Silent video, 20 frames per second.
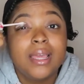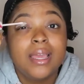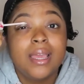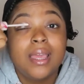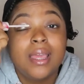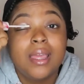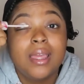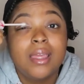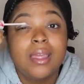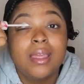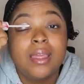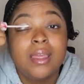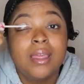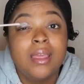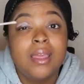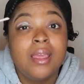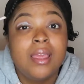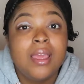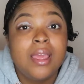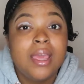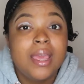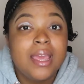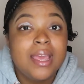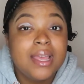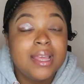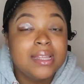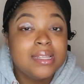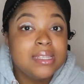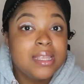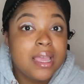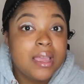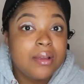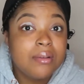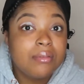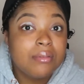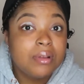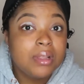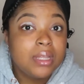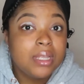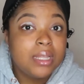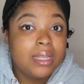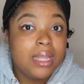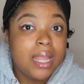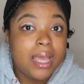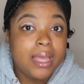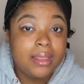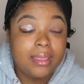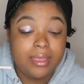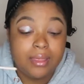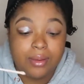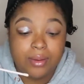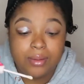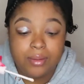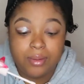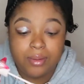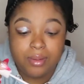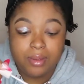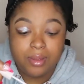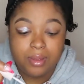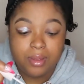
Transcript: Like, it's like really light though.